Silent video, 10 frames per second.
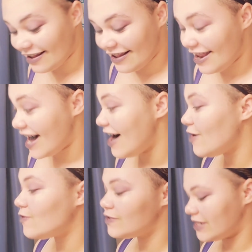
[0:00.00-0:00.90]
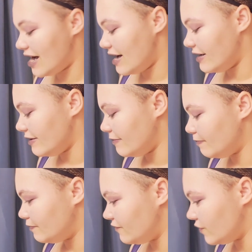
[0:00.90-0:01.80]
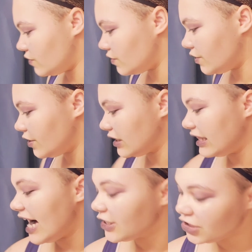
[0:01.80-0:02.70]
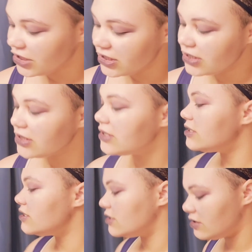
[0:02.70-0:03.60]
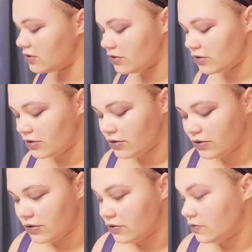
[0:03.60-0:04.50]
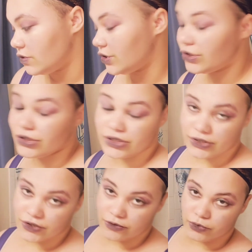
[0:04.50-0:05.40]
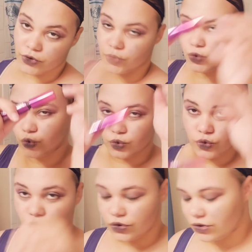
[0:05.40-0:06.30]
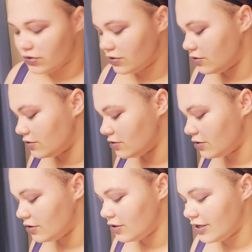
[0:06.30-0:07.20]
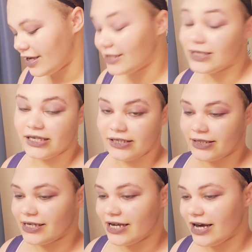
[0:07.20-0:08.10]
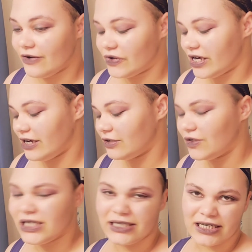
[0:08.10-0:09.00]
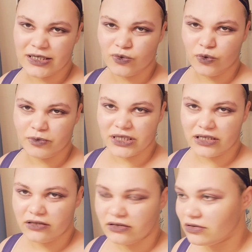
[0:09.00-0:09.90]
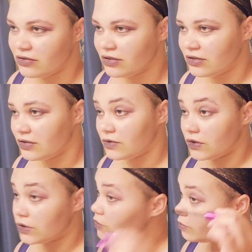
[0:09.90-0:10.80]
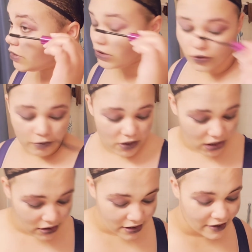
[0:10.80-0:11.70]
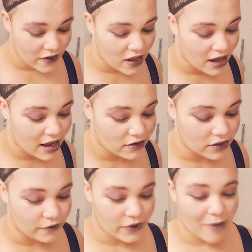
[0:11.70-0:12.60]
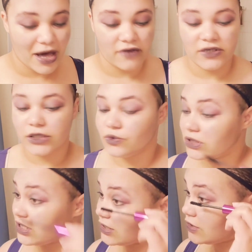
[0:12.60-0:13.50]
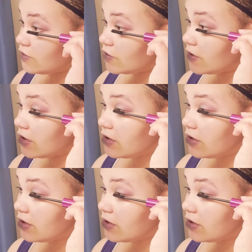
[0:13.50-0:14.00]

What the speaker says: Now time for lashes, which is just a simple swoop swoops, as the kids say nowadays. Do kids say swoop still? The swoopity doopity? I don't know. I'm out of touch with today's youth.